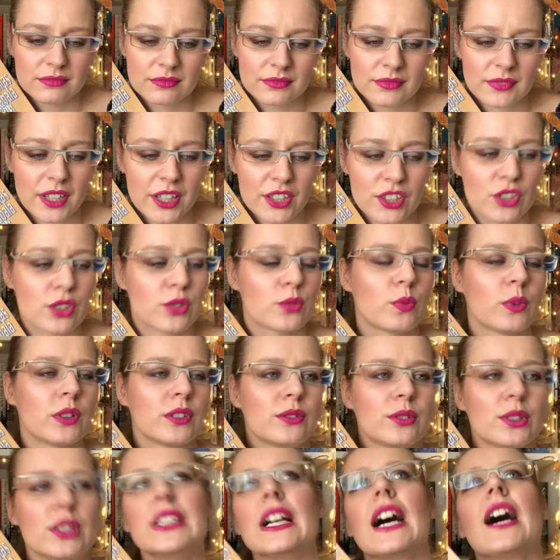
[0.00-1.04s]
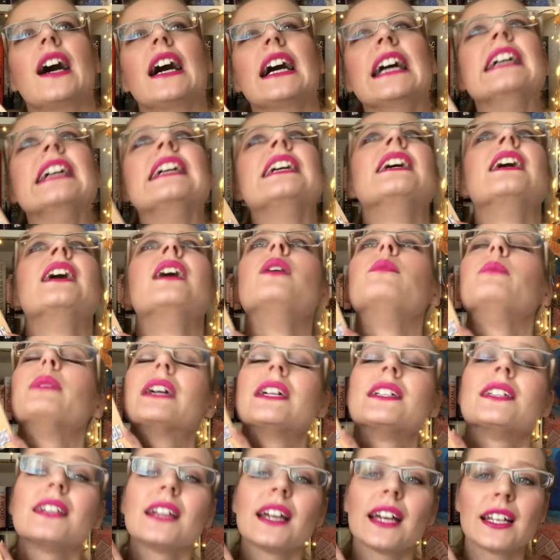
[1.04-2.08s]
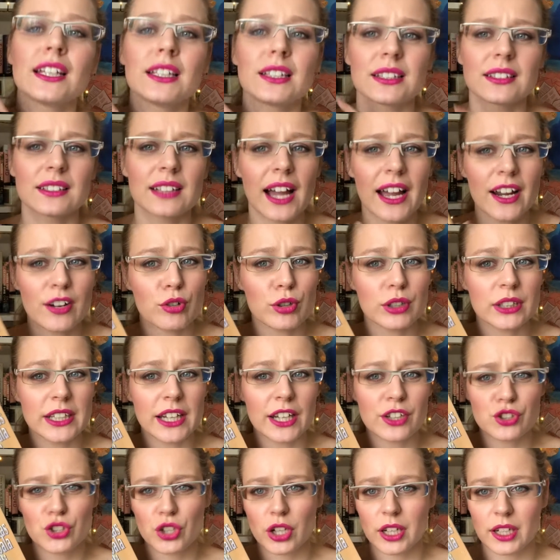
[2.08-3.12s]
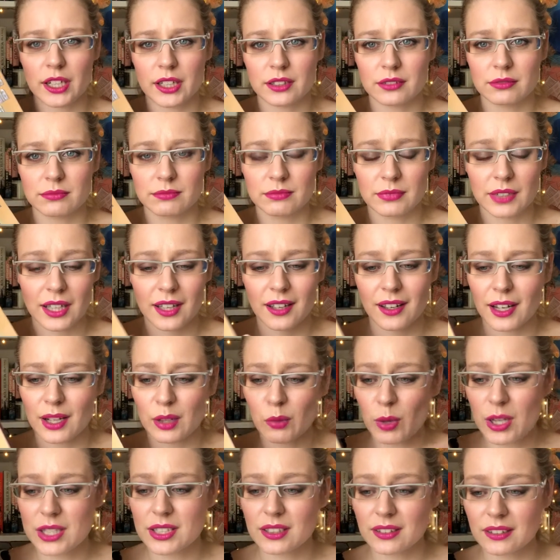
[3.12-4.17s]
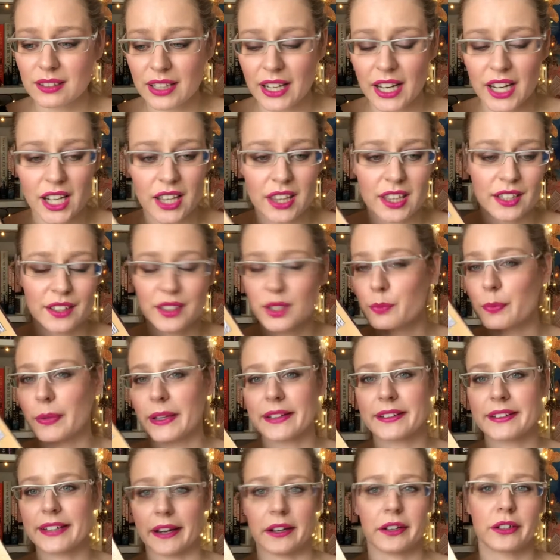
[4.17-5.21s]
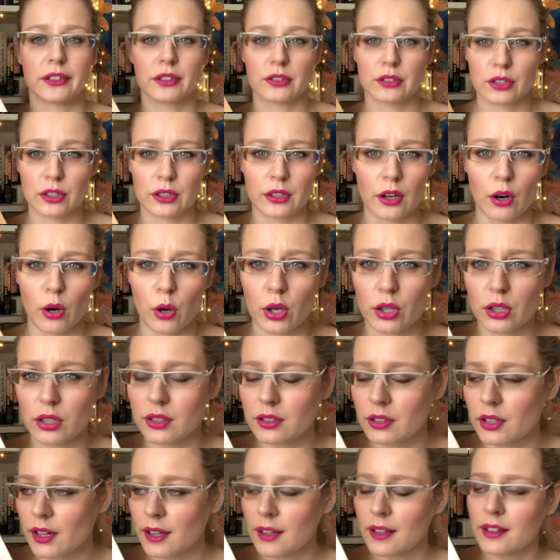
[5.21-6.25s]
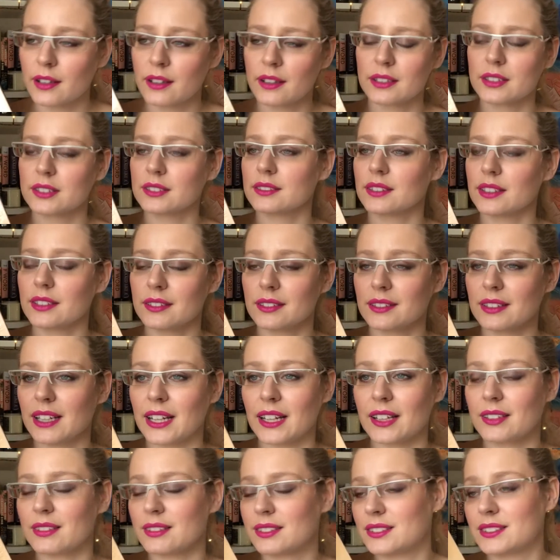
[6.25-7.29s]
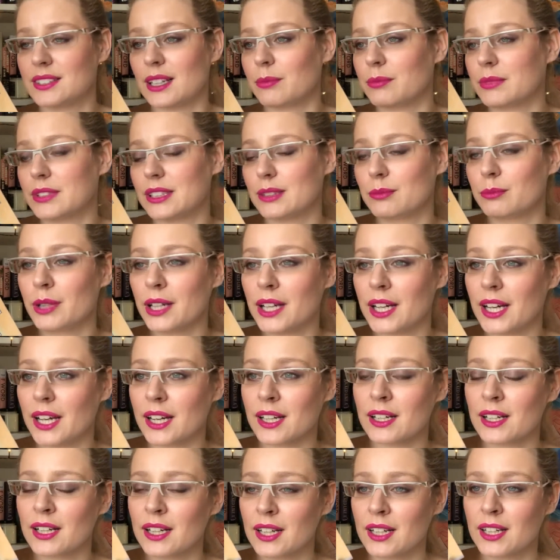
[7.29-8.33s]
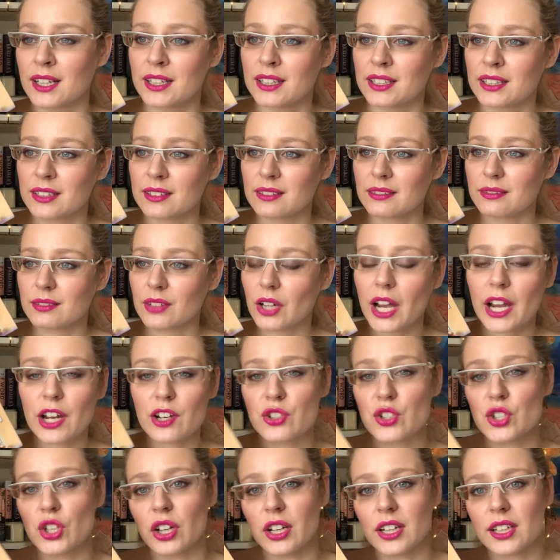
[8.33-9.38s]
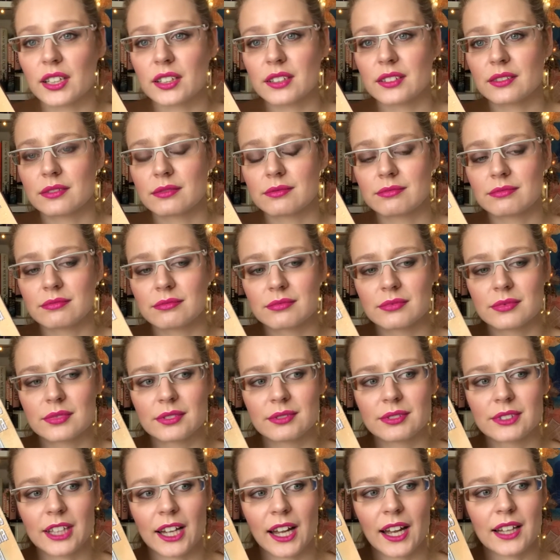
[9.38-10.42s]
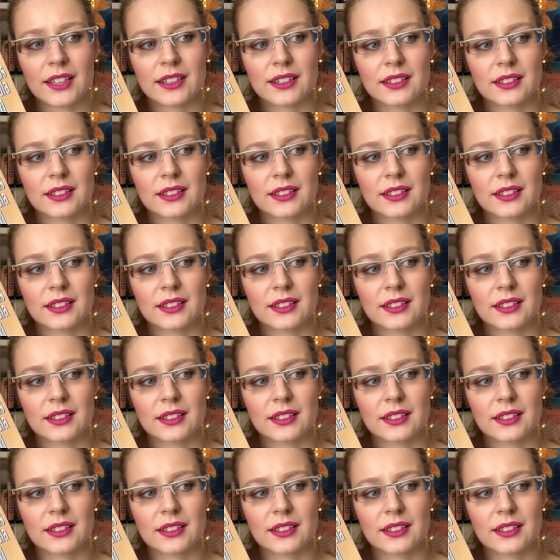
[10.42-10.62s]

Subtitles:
I just want to sigh because I really enjoyed it. It wasn't anything spectacular or something, but I enjoyed it. That